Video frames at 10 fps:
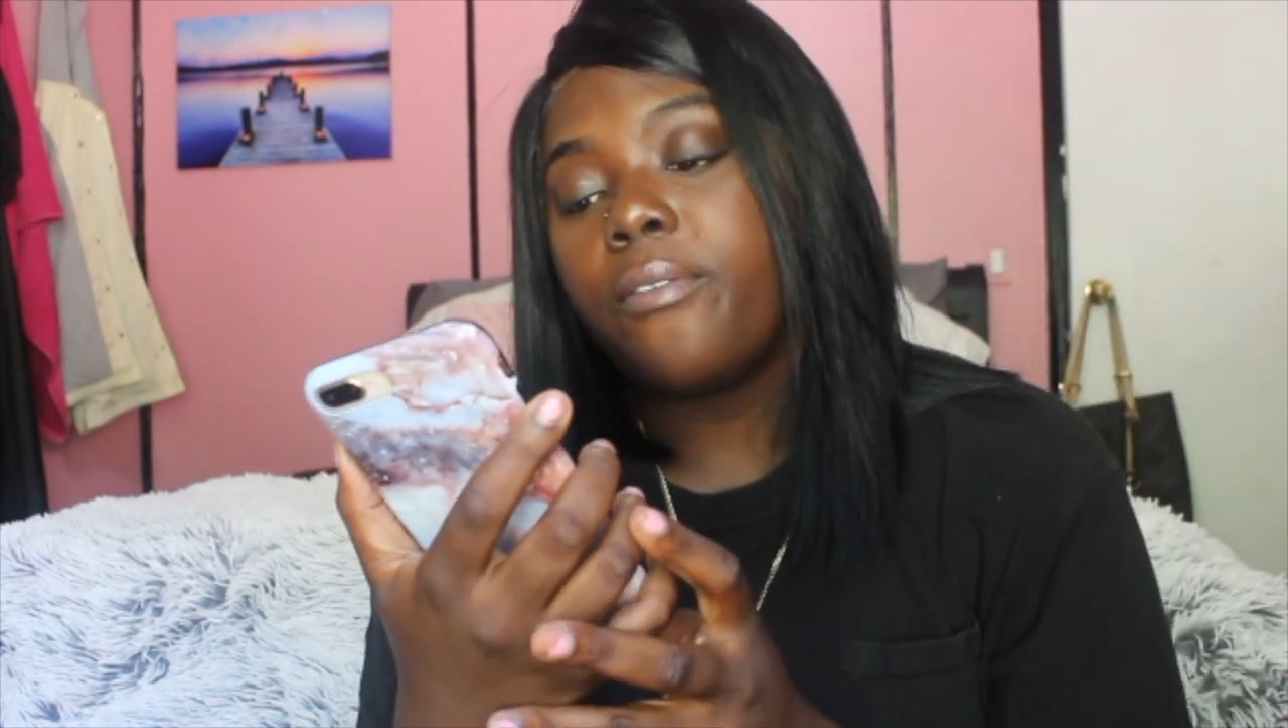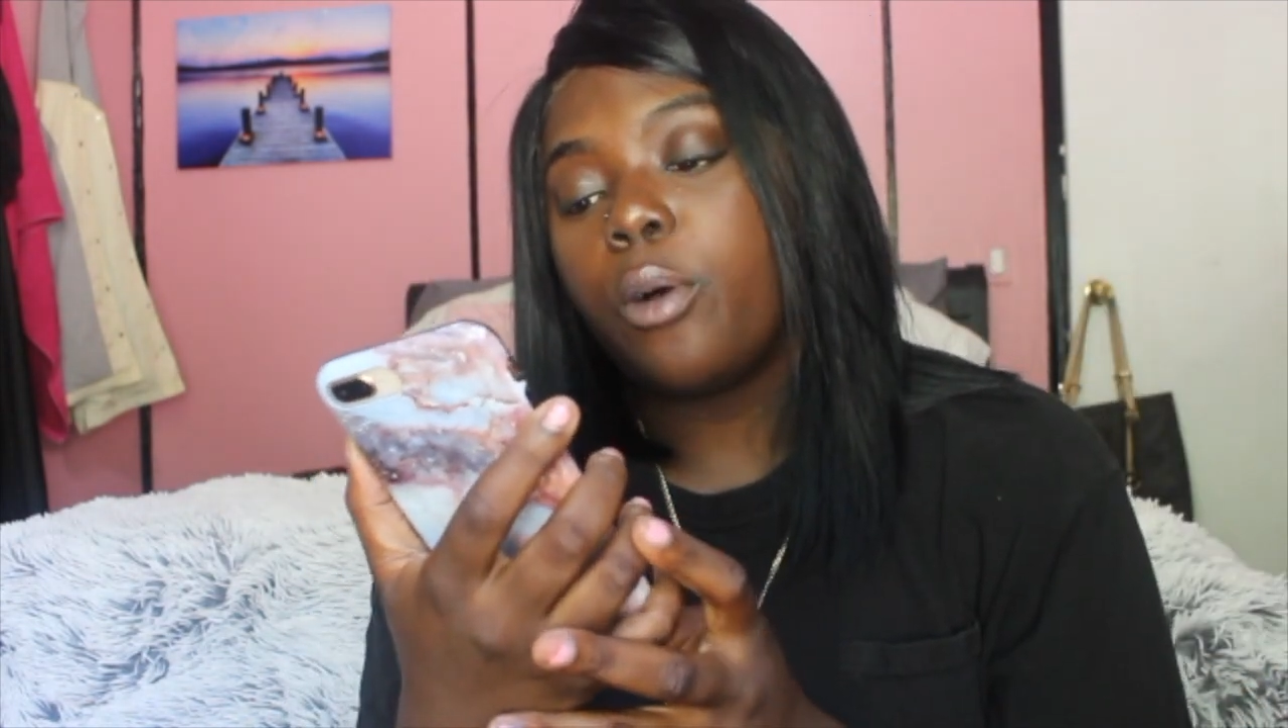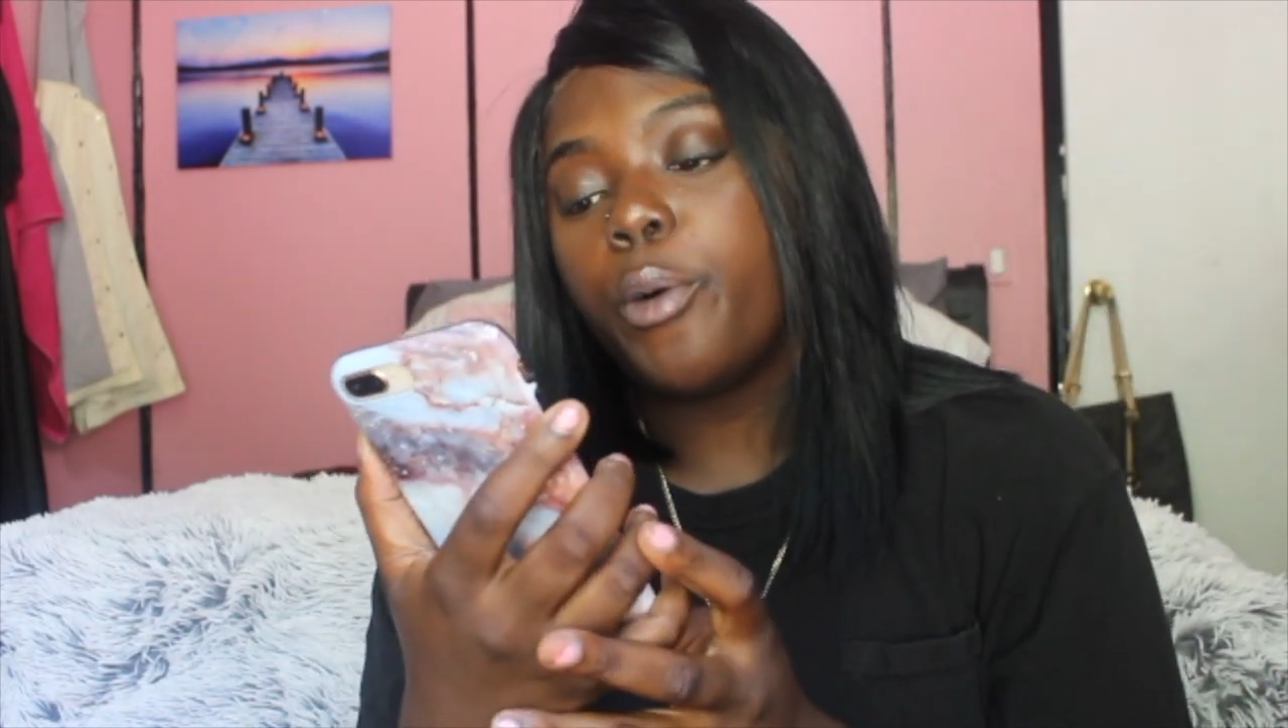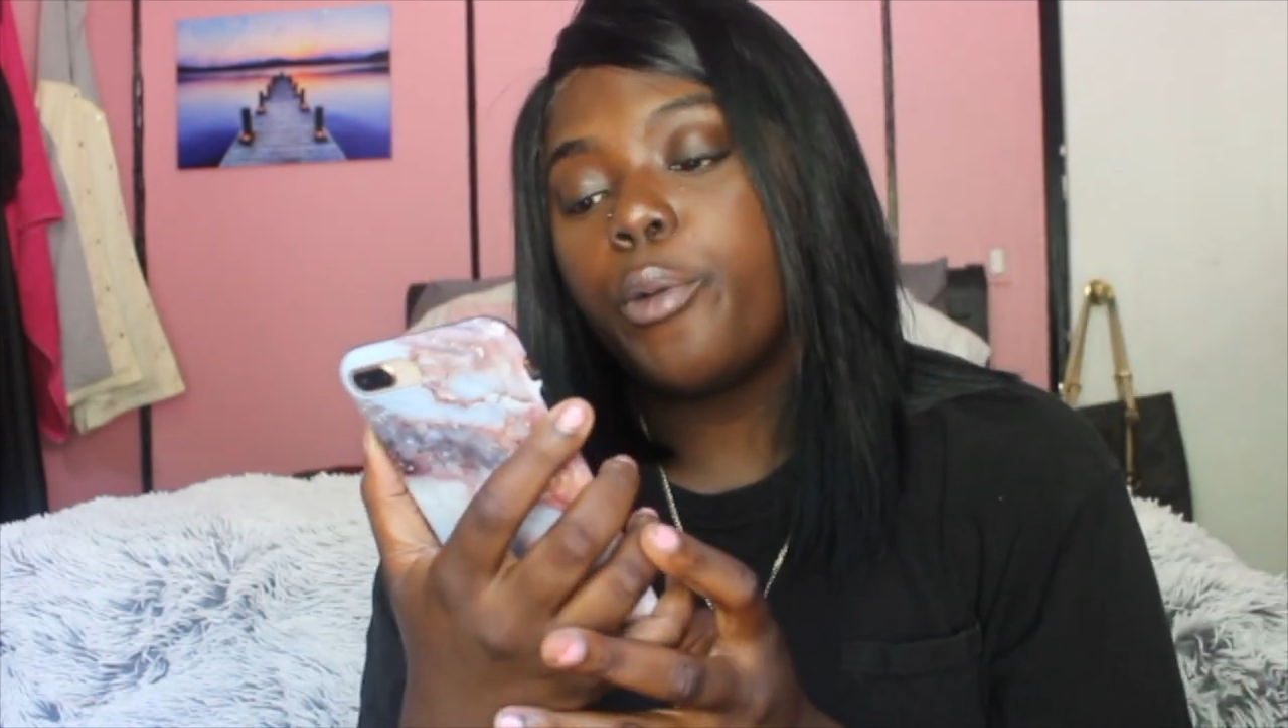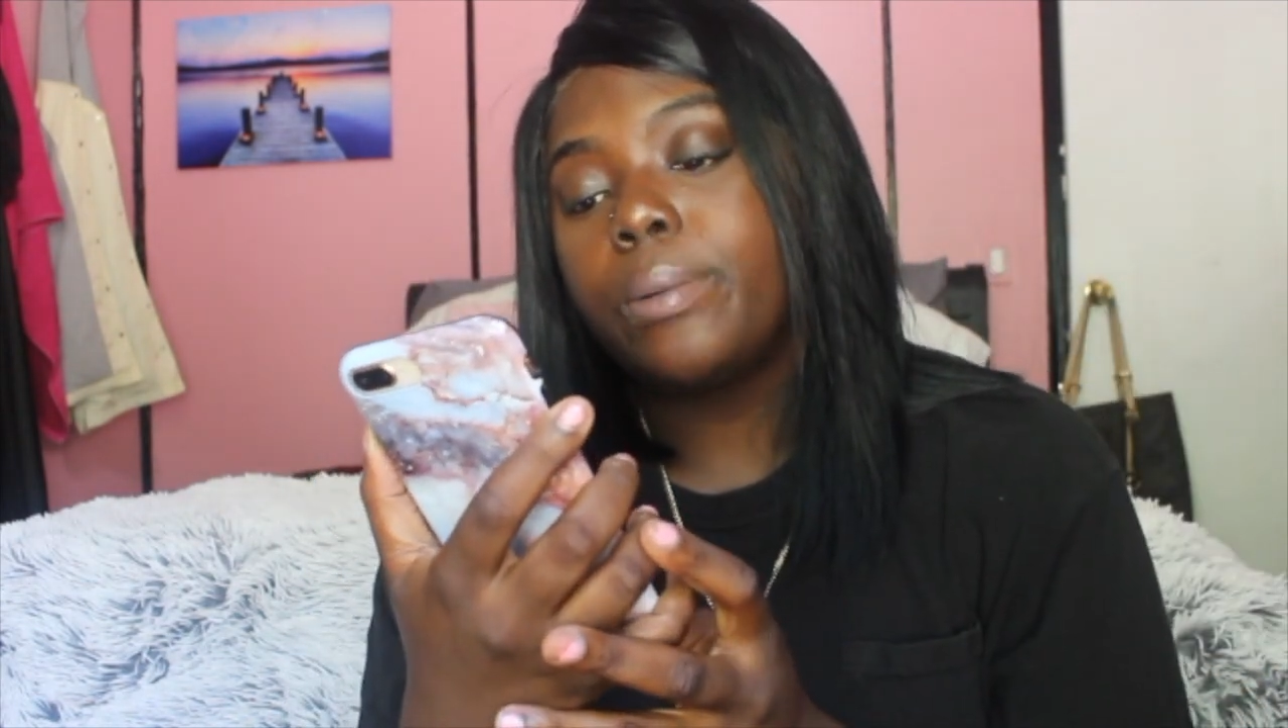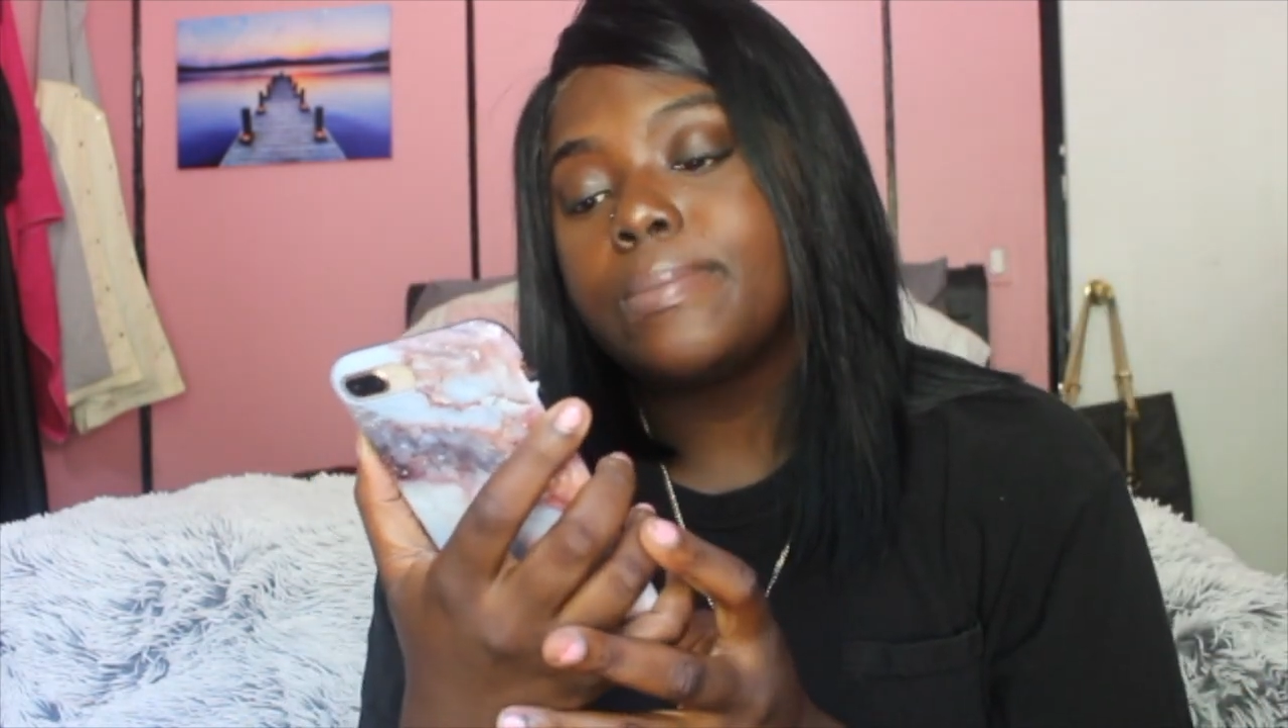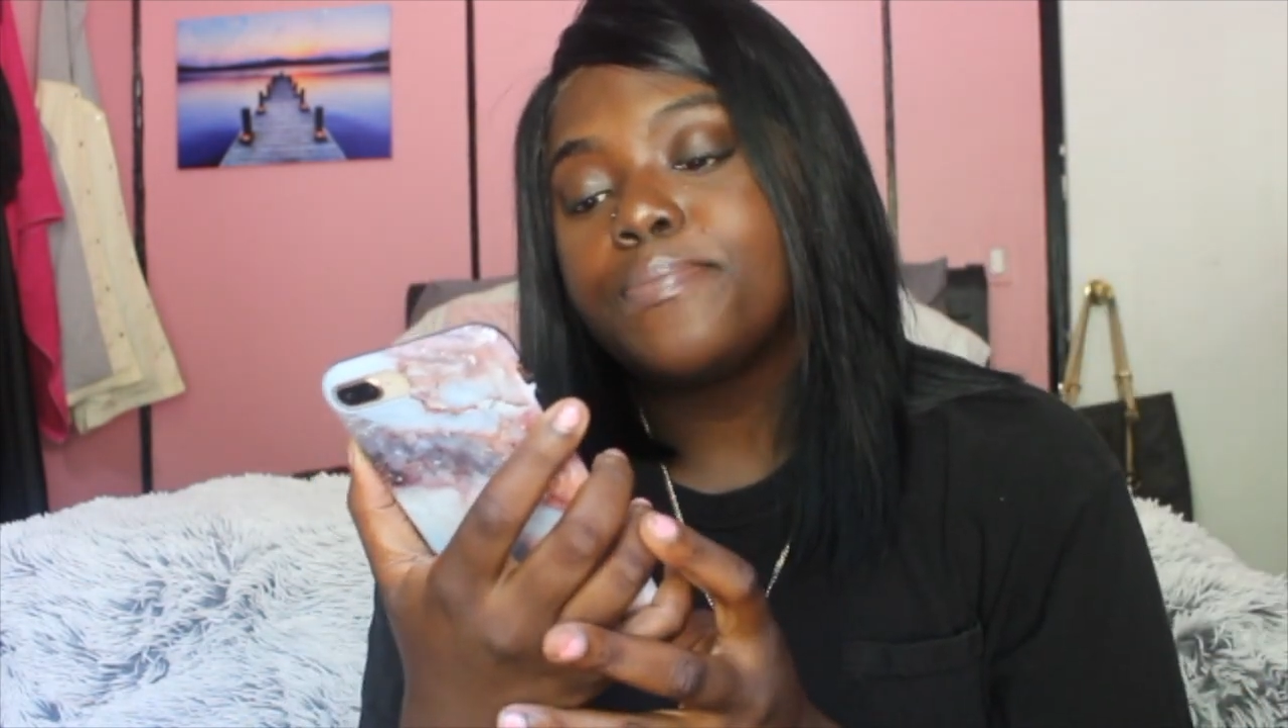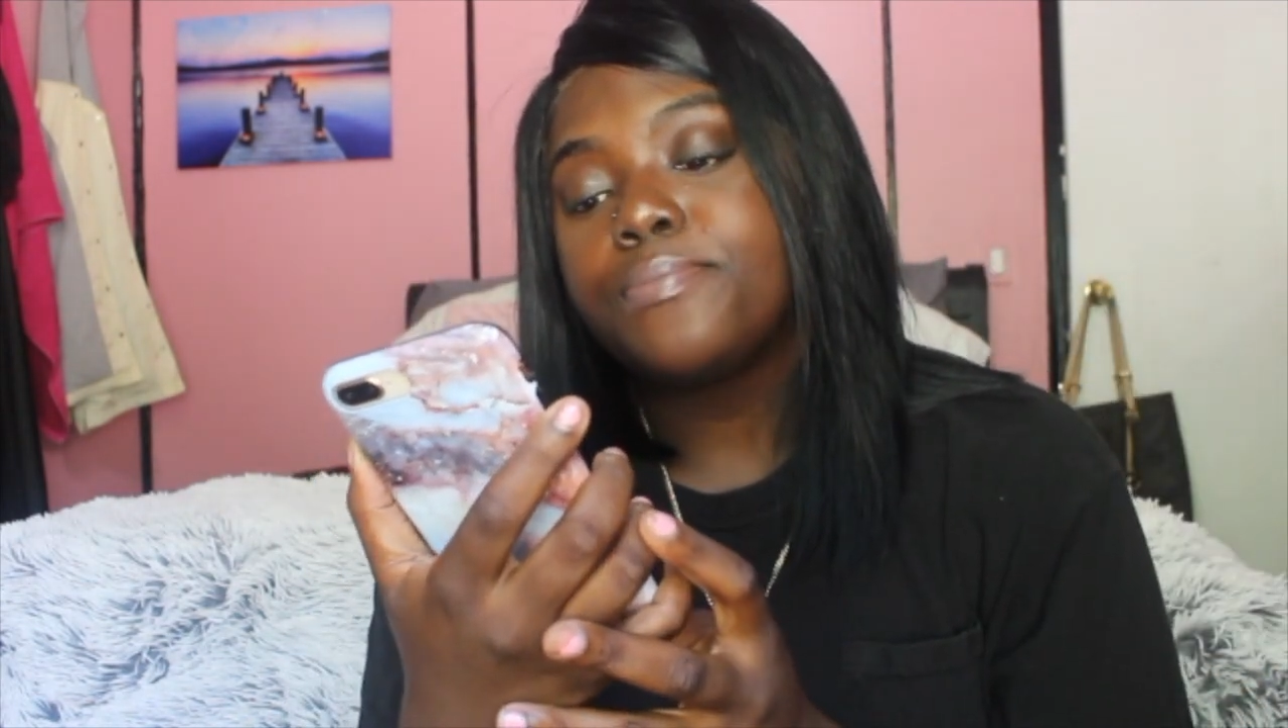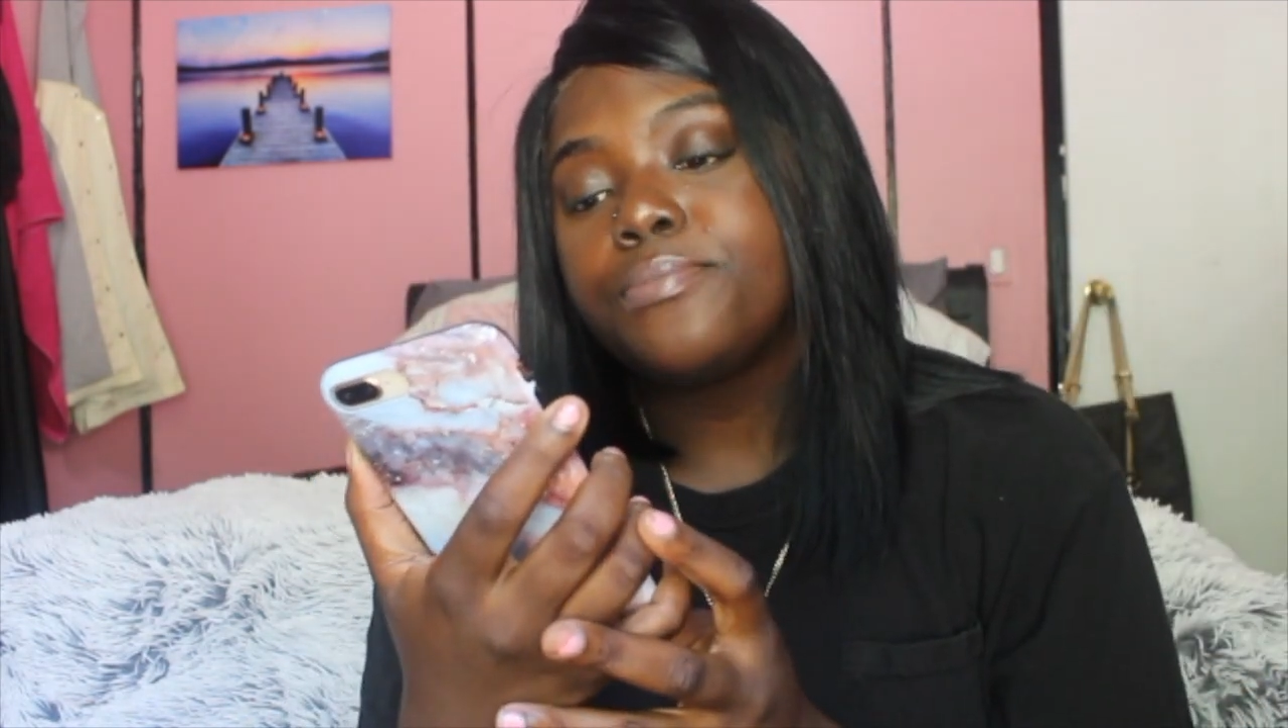phone.